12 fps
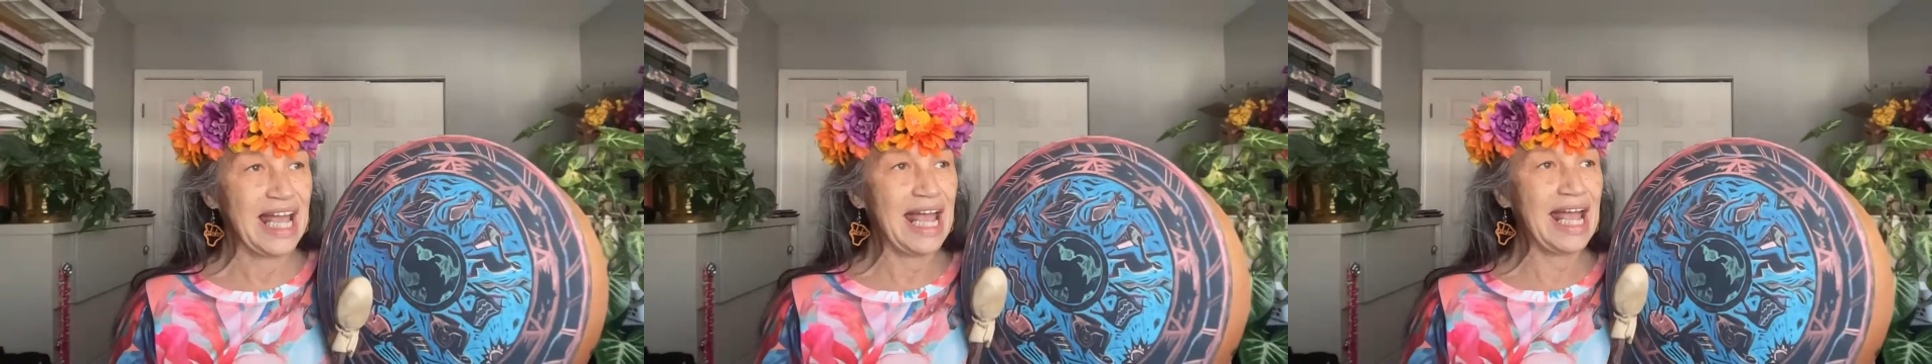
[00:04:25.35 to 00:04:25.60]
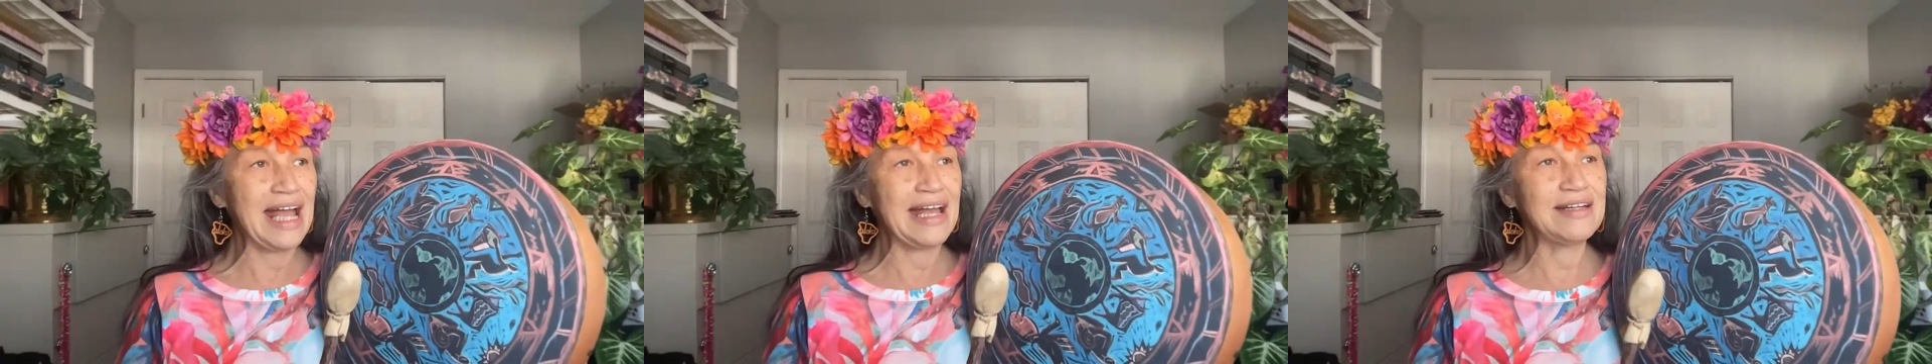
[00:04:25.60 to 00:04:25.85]

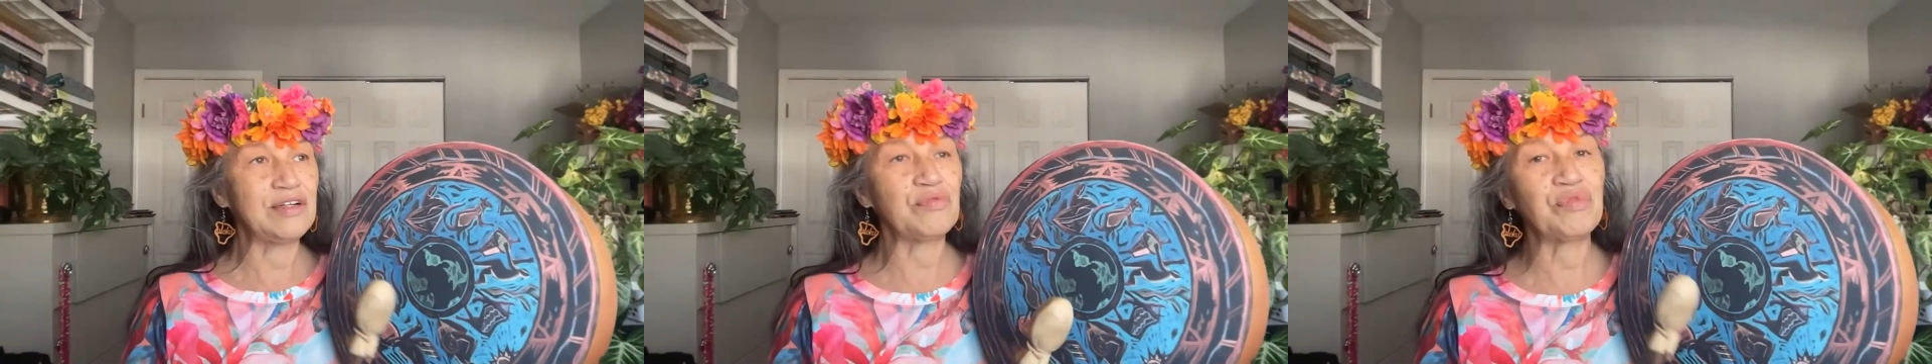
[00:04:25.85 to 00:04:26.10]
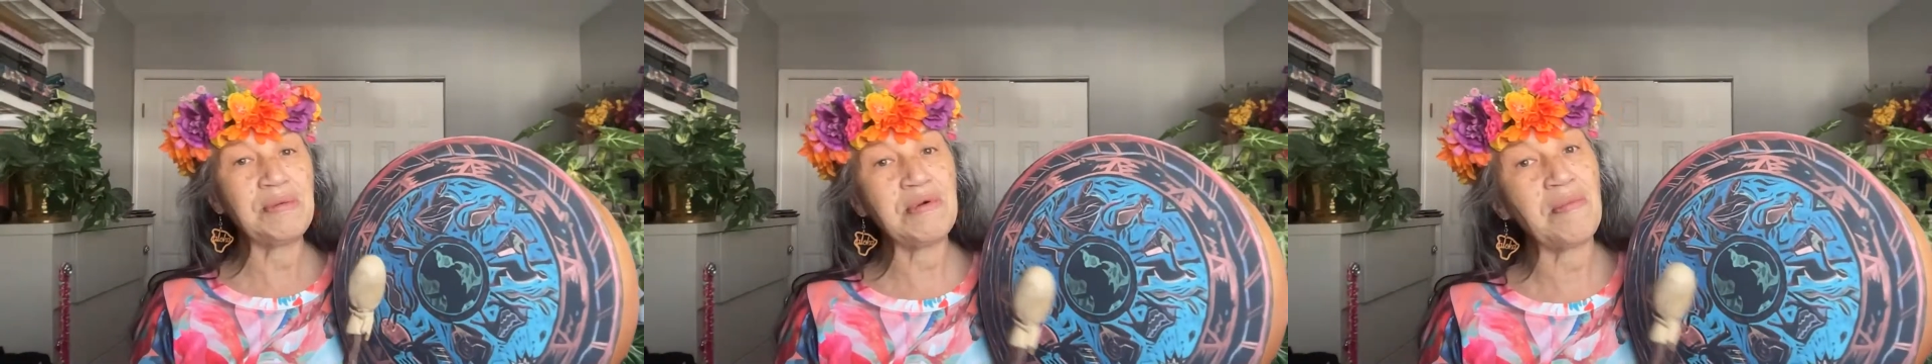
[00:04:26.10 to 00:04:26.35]
And
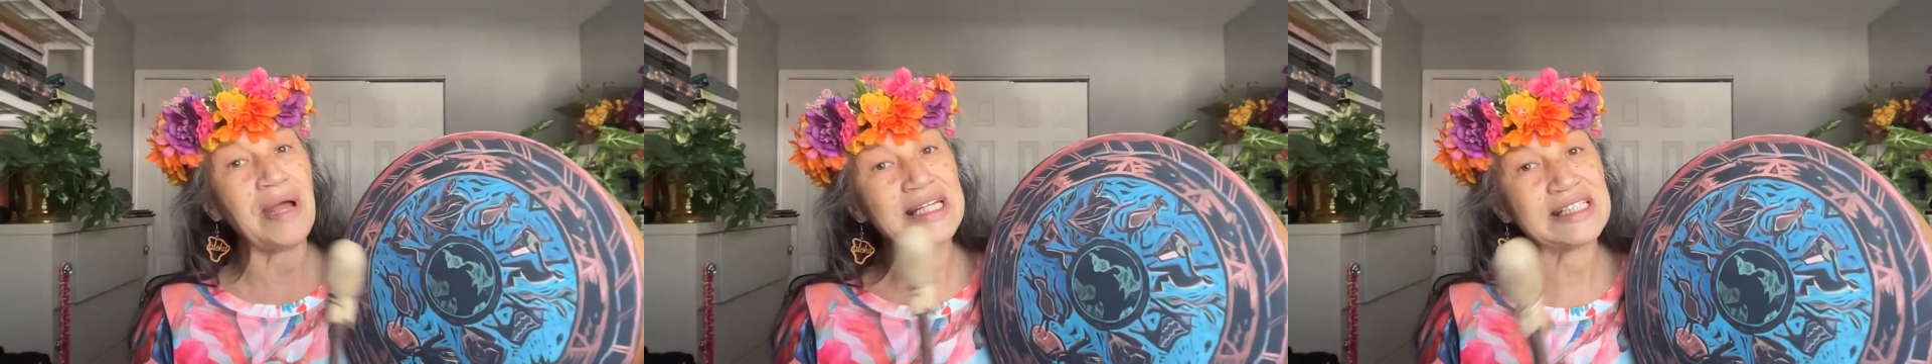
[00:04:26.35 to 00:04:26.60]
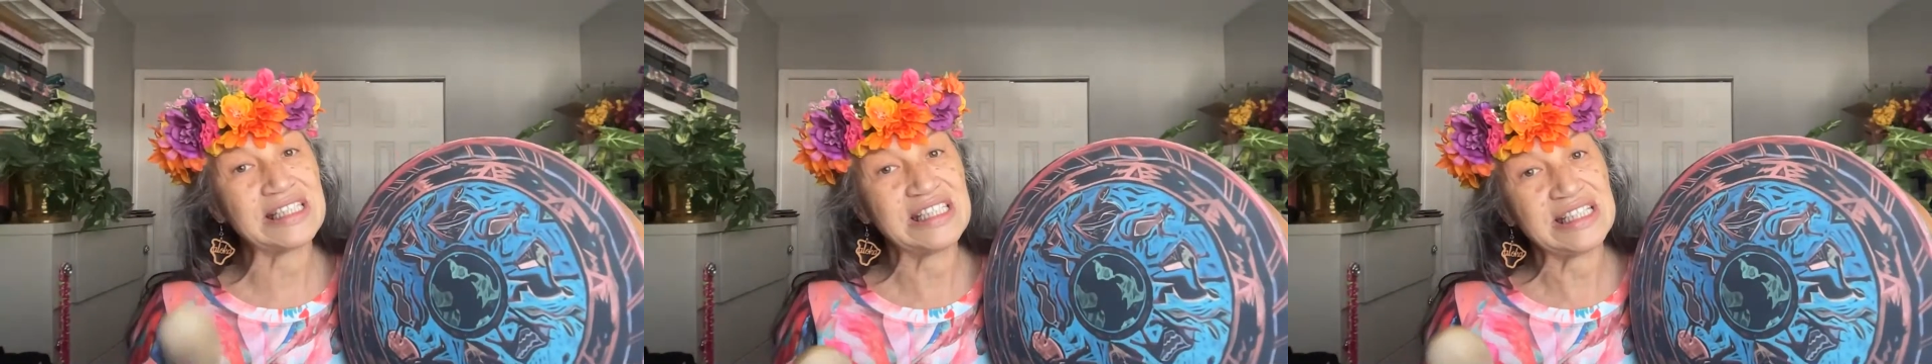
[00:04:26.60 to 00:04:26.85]
Remo
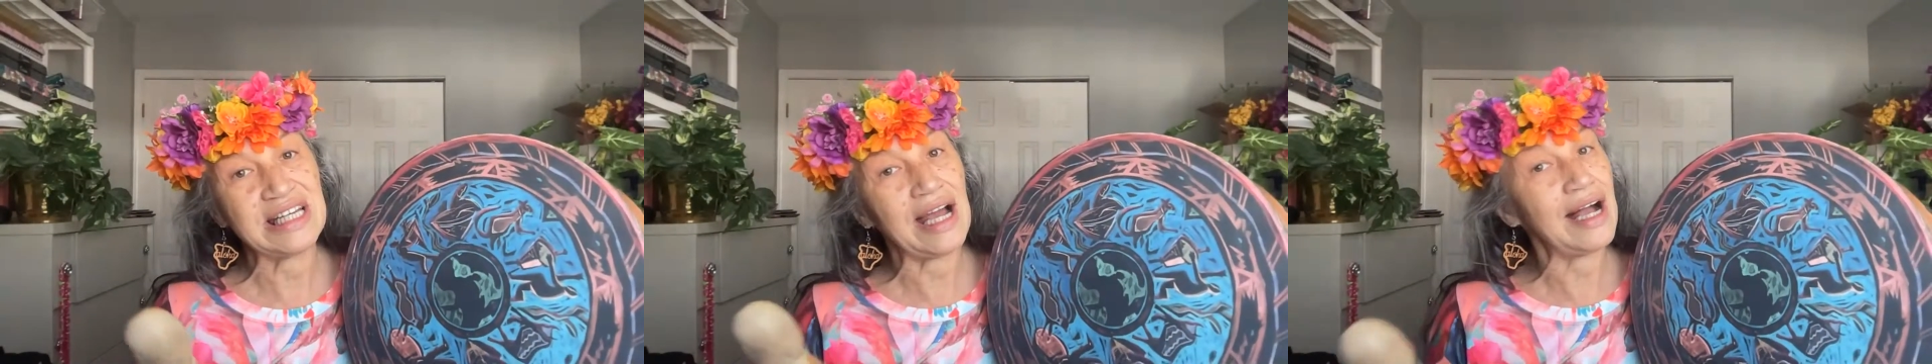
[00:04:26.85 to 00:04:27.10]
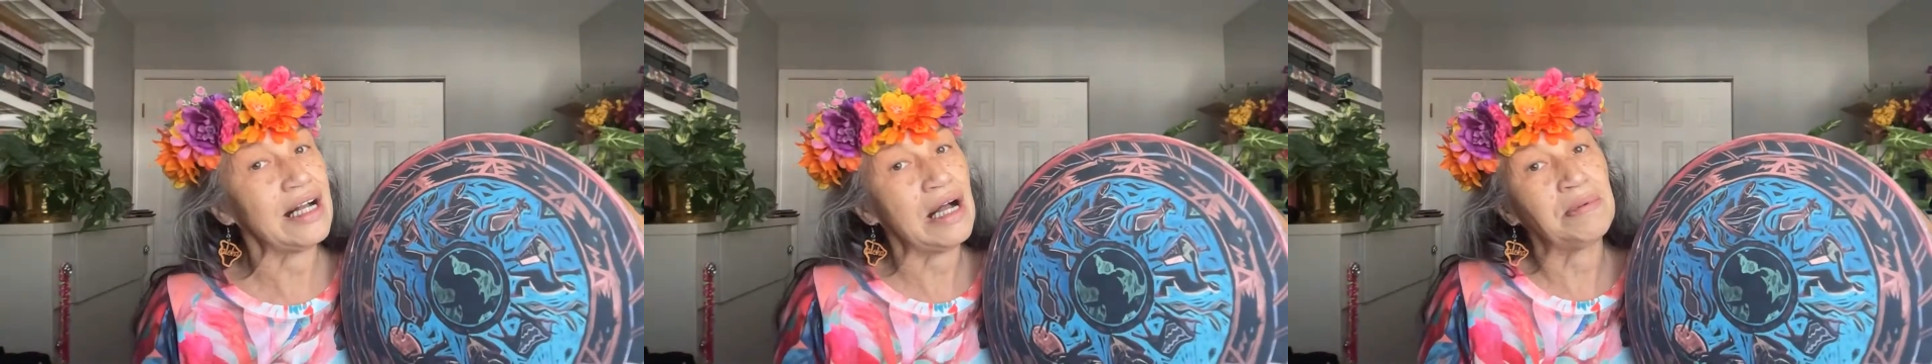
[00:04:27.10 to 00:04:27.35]
makes
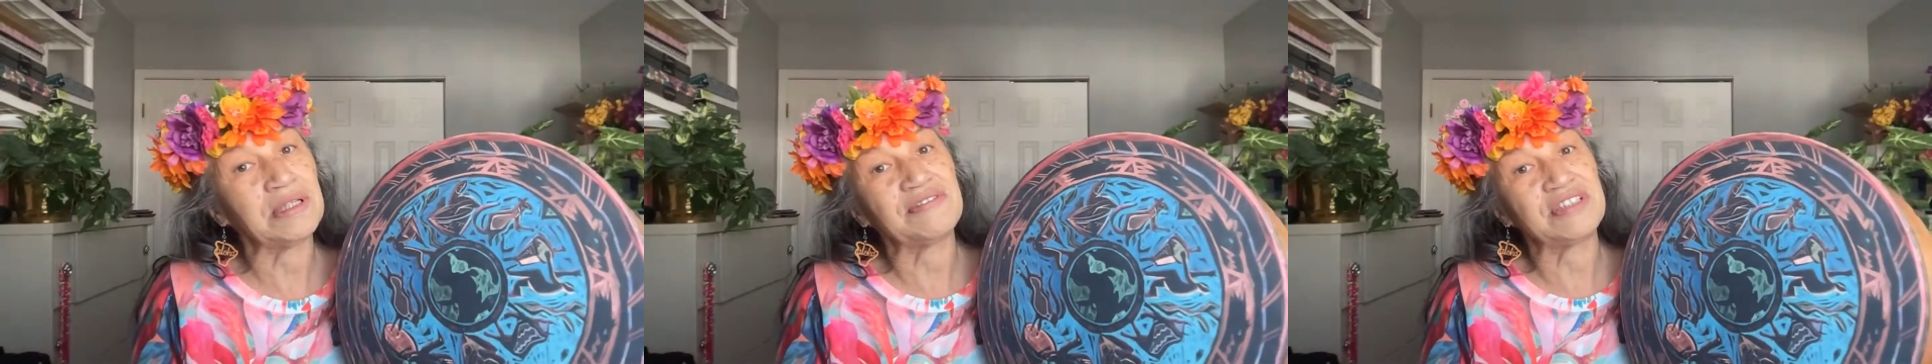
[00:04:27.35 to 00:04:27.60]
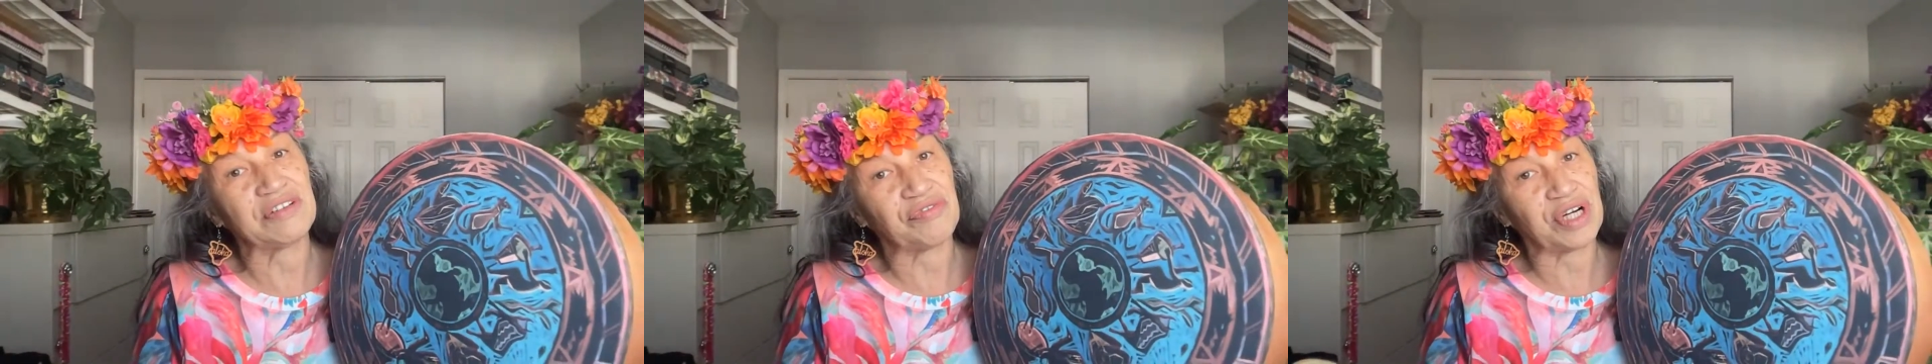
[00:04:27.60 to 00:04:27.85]
a couple of
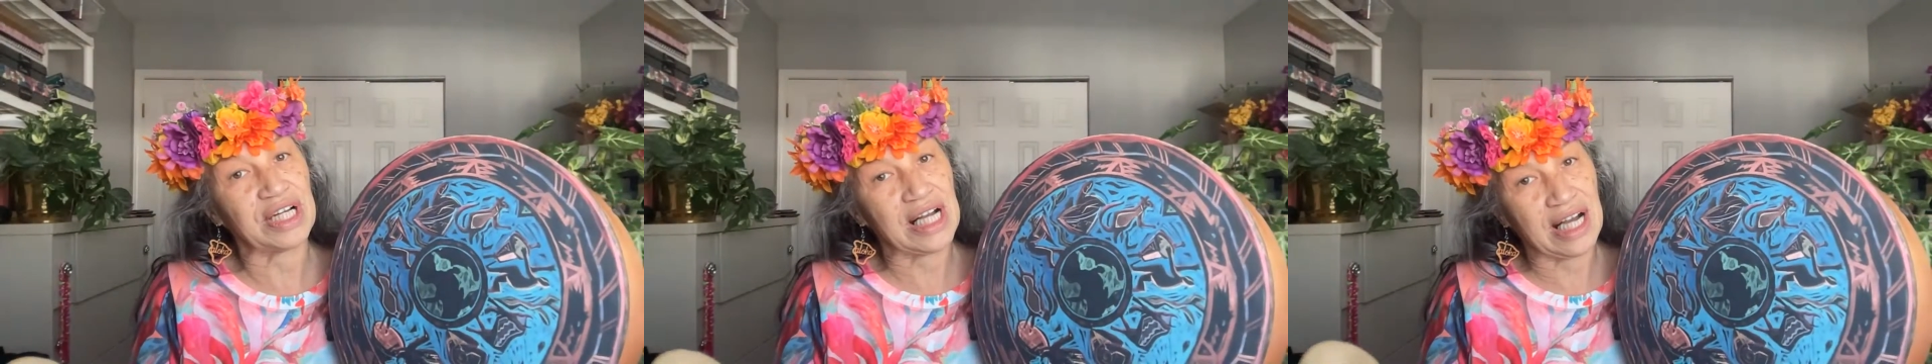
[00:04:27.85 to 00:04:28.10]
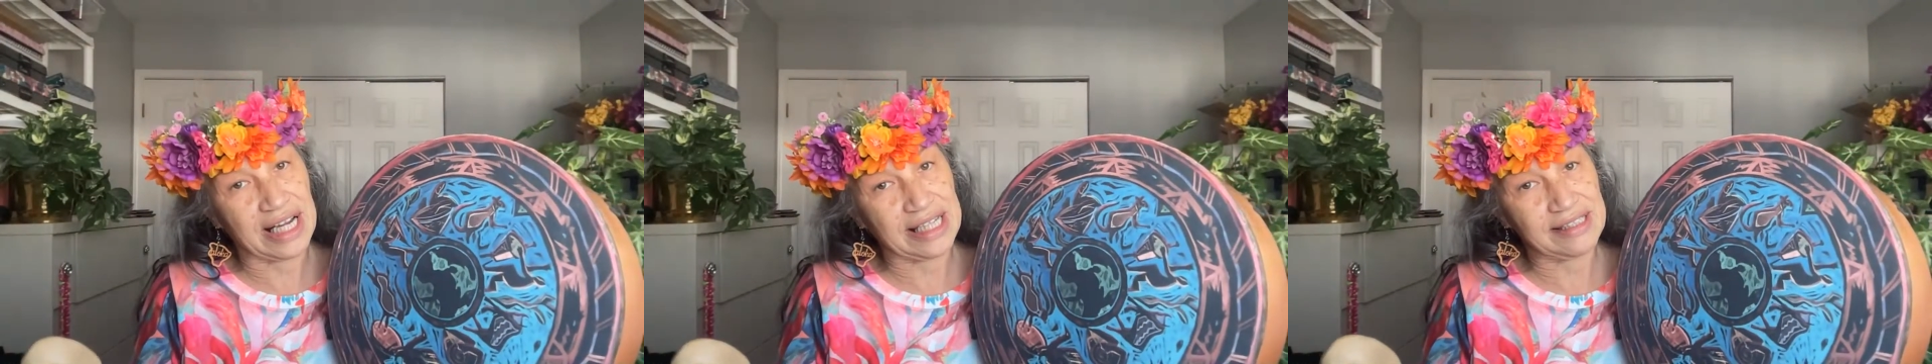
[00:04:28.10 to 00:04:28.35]
different
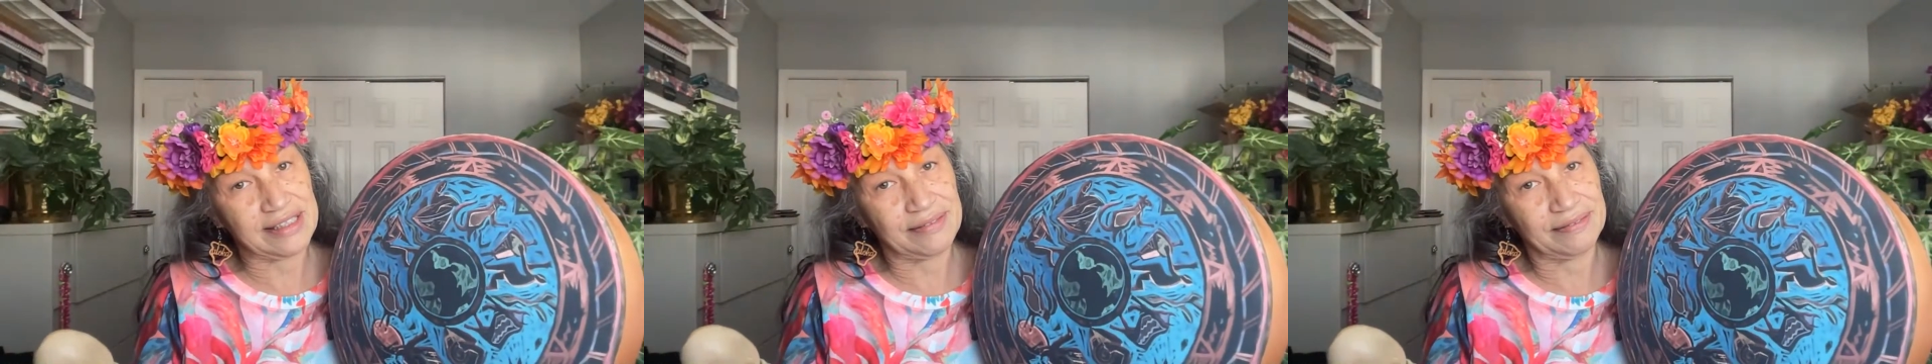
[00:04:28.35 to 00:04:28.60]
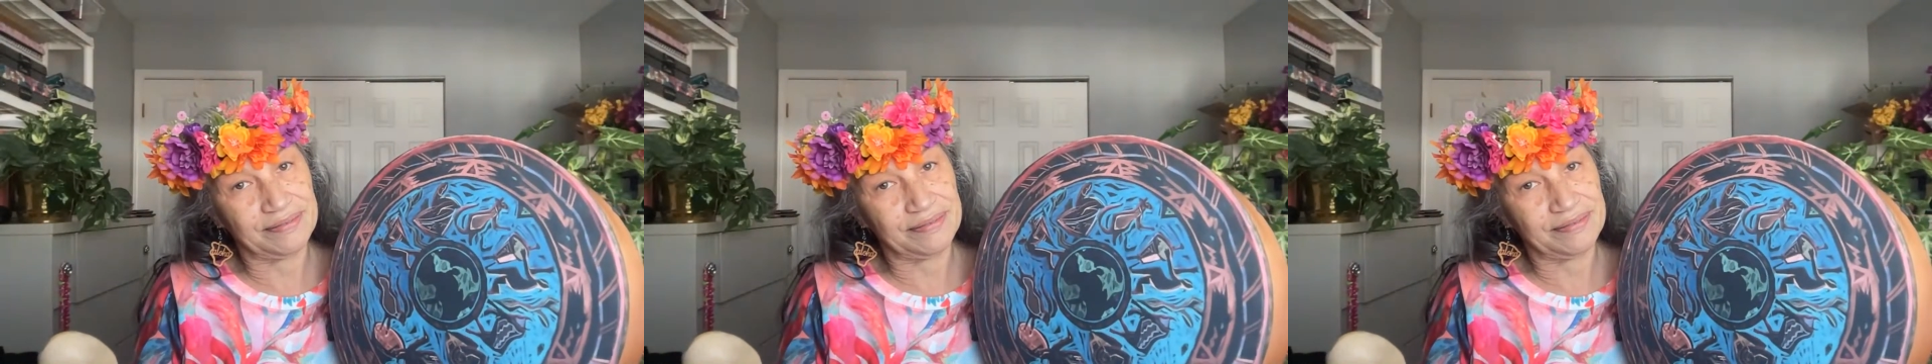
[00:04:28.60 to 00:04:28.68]
kind,